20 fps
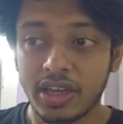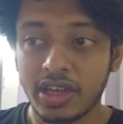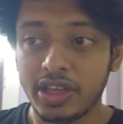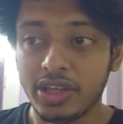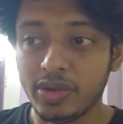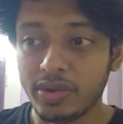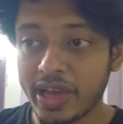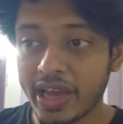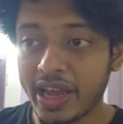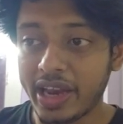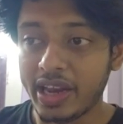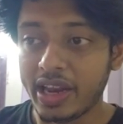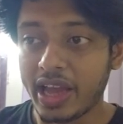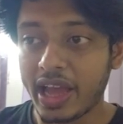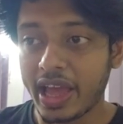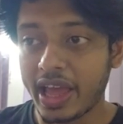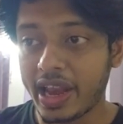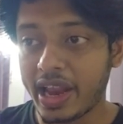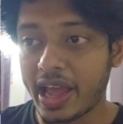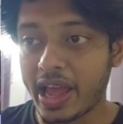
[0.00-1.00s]
You get
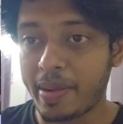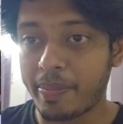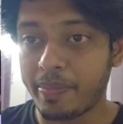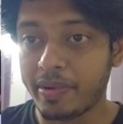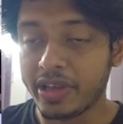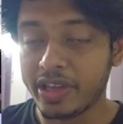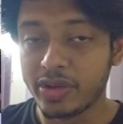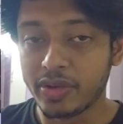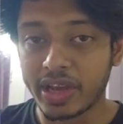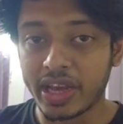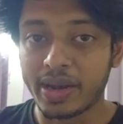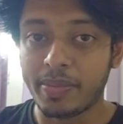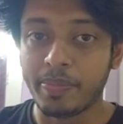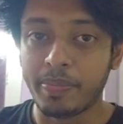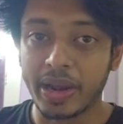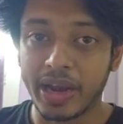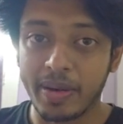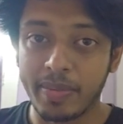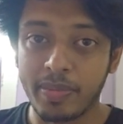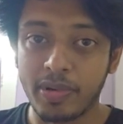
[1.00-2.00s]
an app, you get a
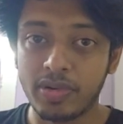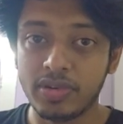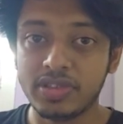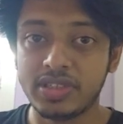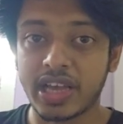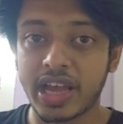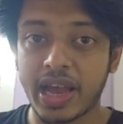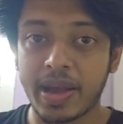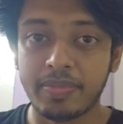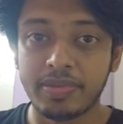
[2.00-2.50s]
bare bones app